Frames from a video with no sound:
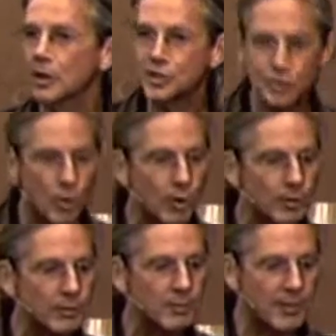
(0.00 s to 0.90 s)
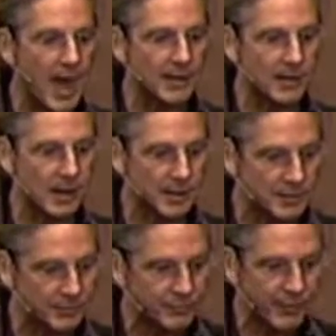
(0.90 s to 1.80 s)
Start that
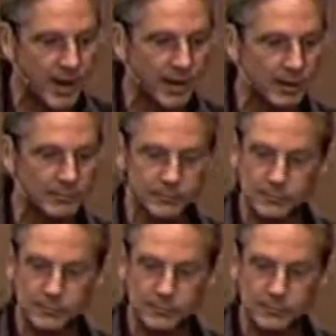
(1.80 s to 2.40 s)
kind of a fire.